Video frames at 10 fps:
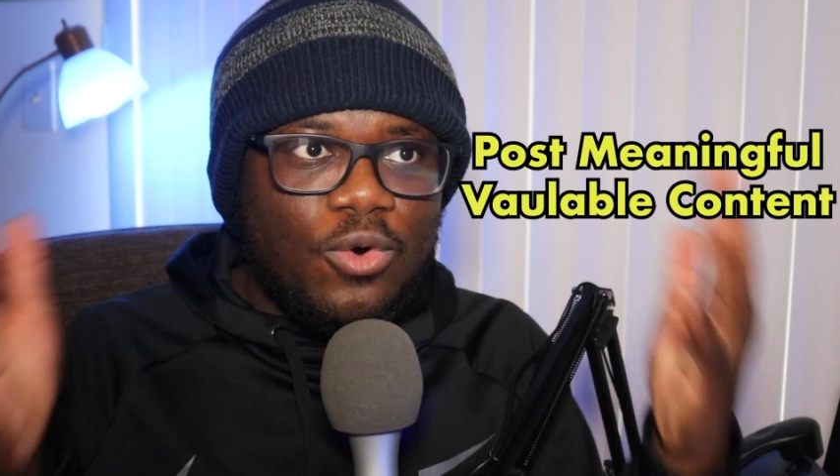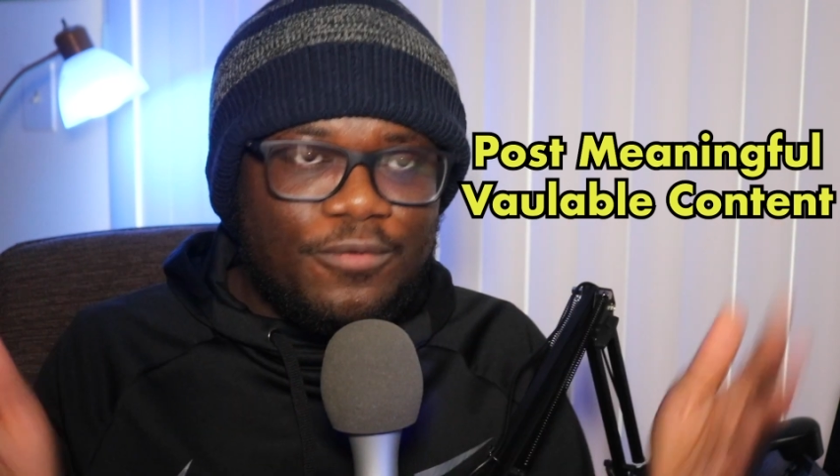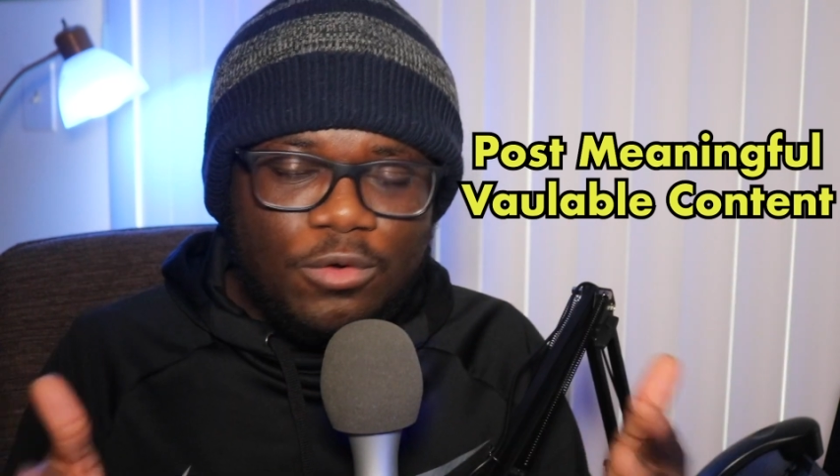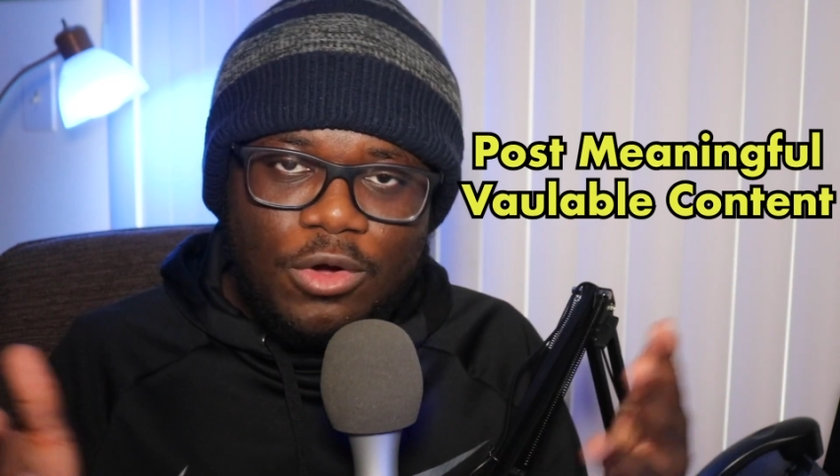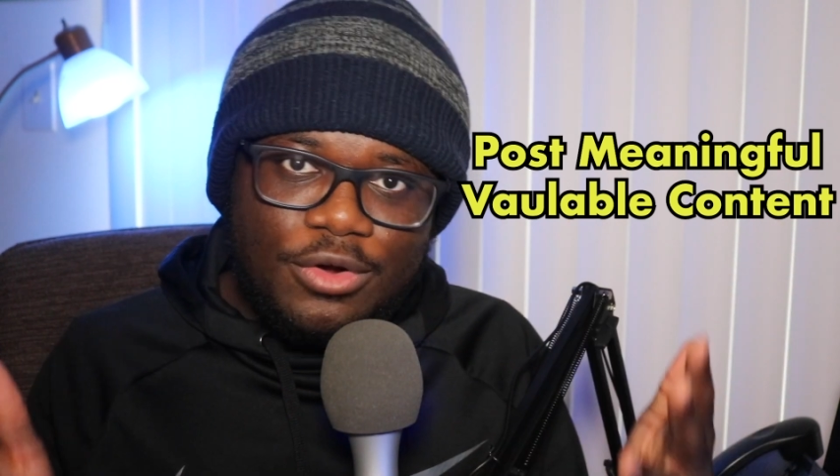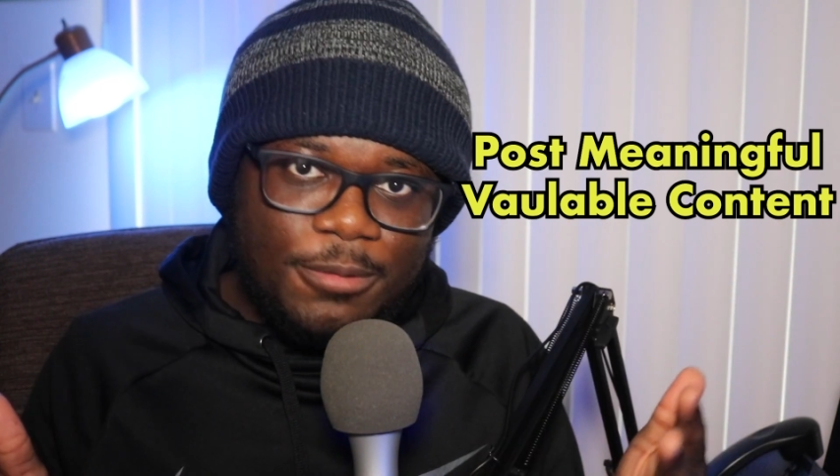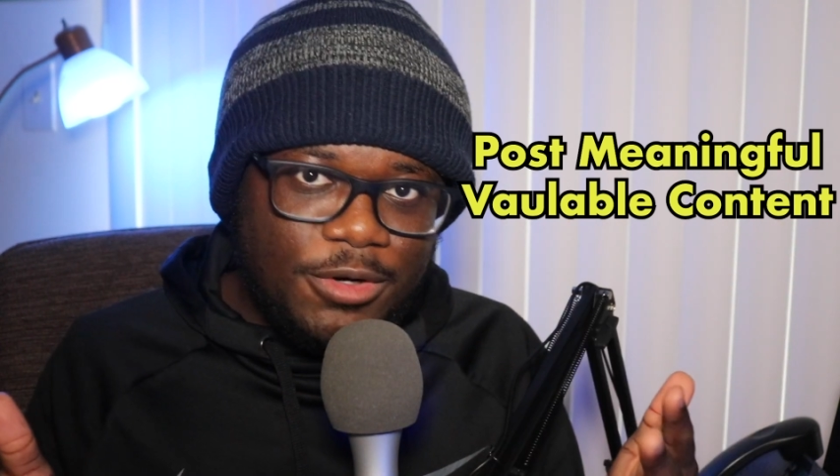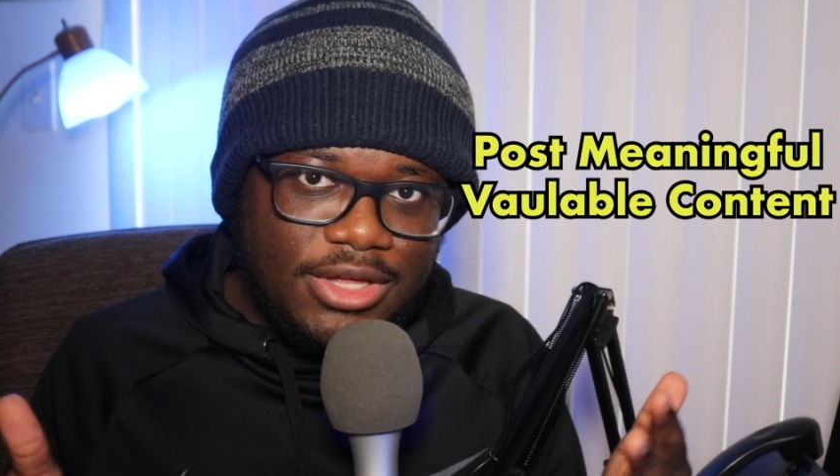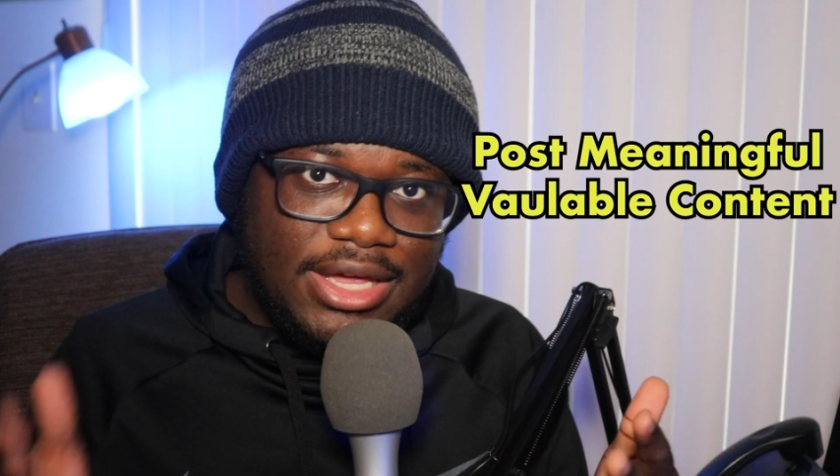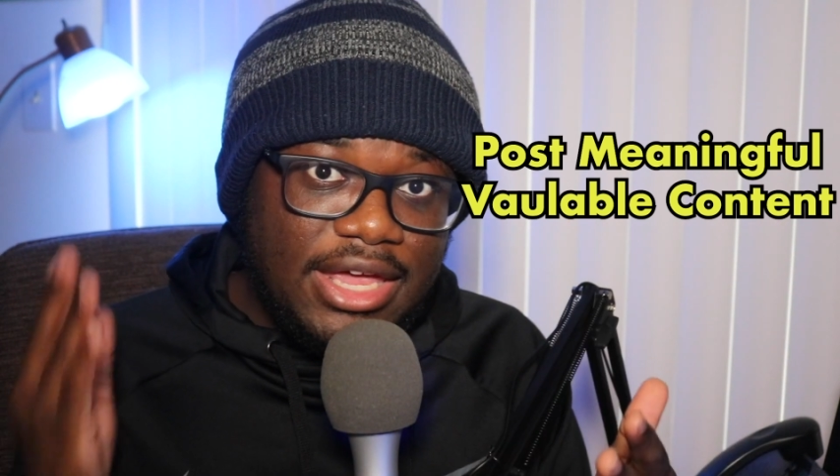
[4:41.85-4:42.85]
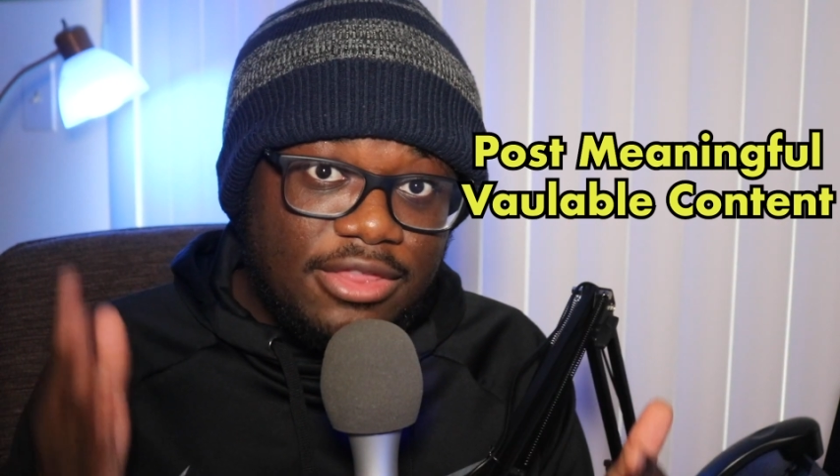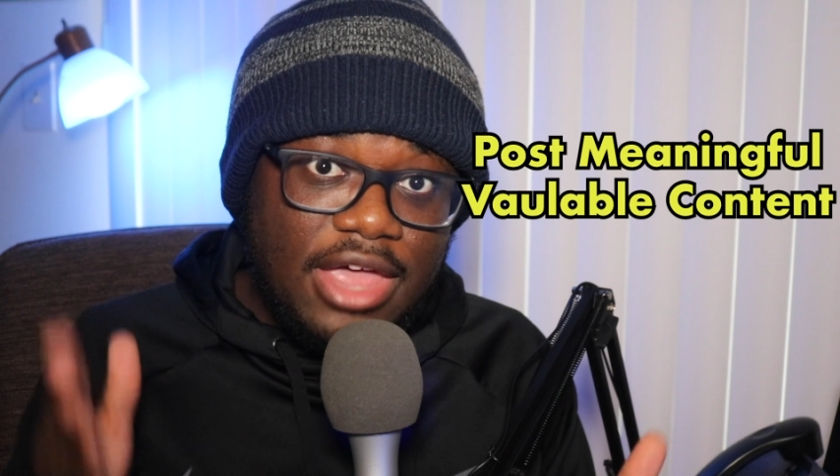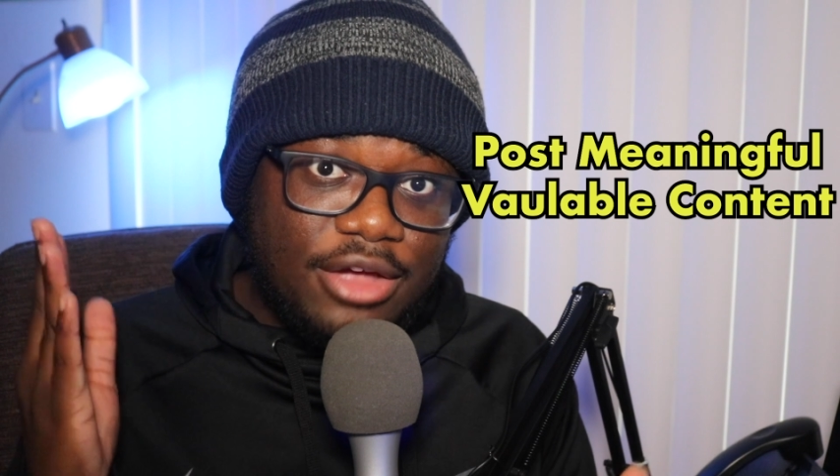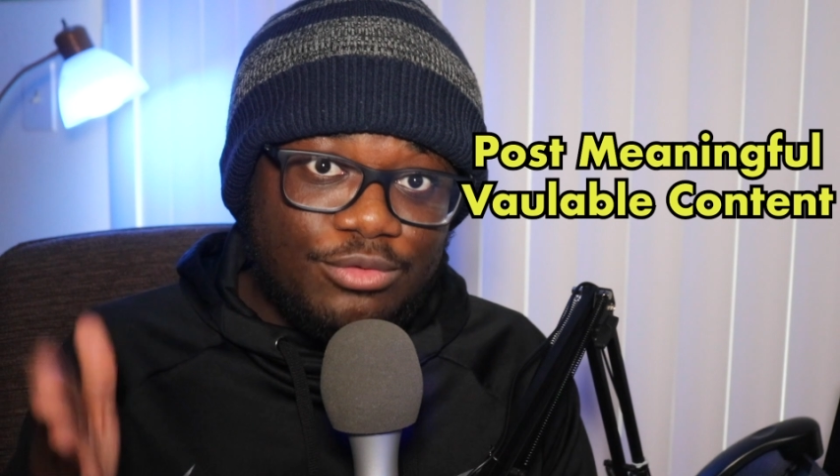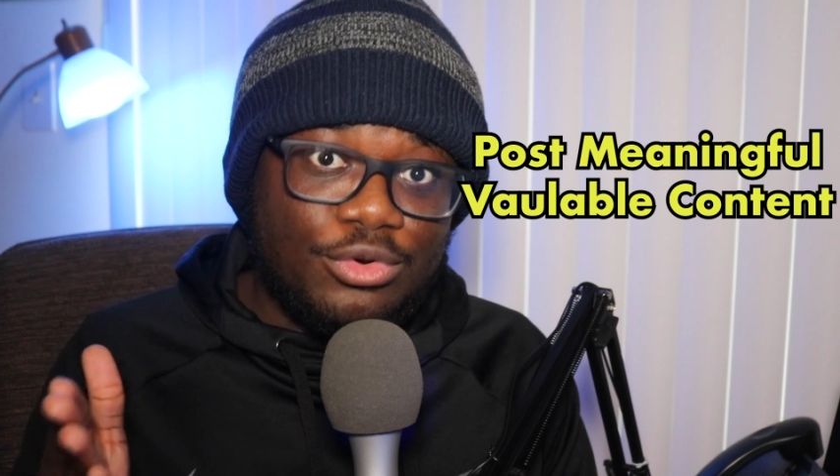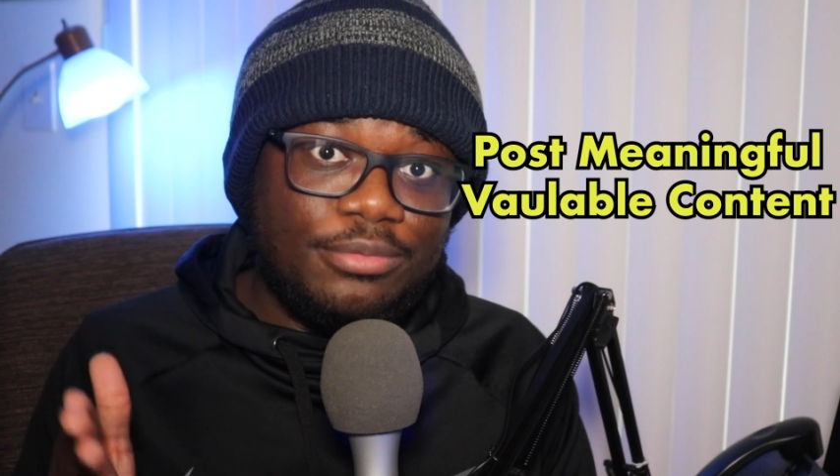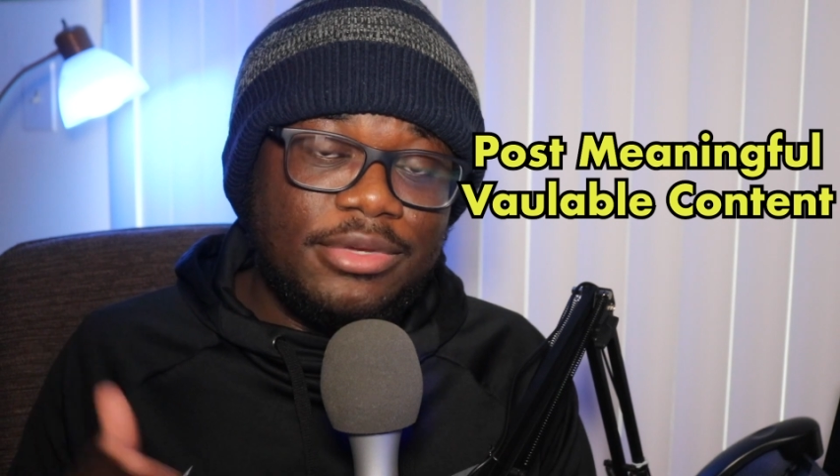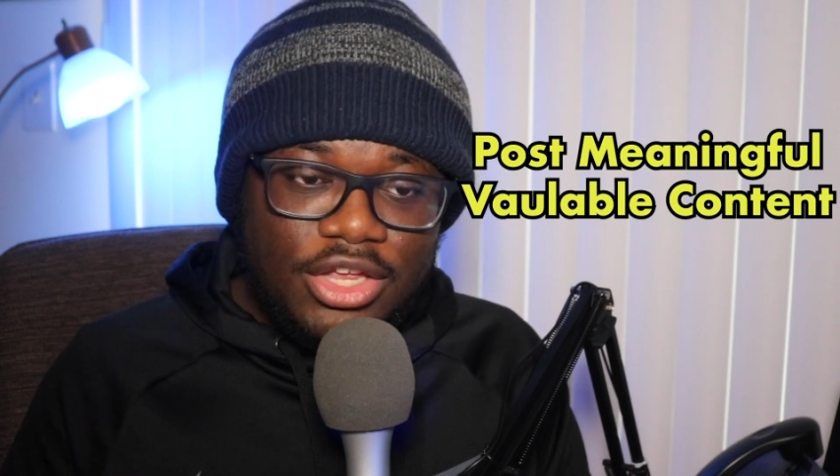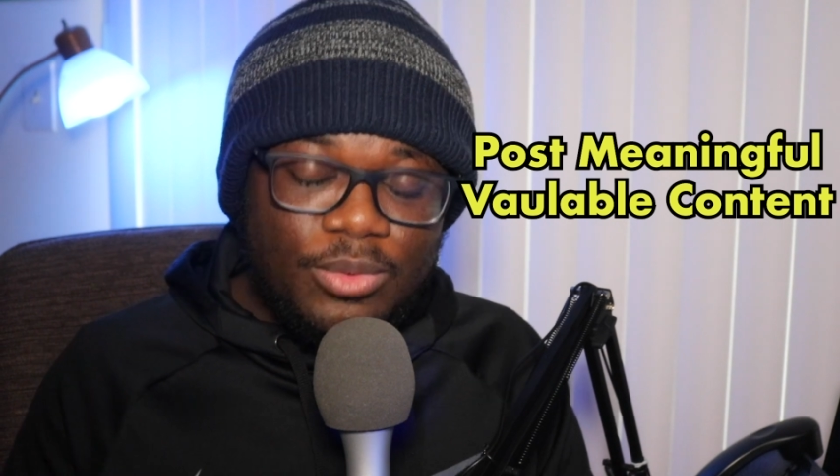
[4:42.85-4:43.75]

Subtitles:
overall community in that group.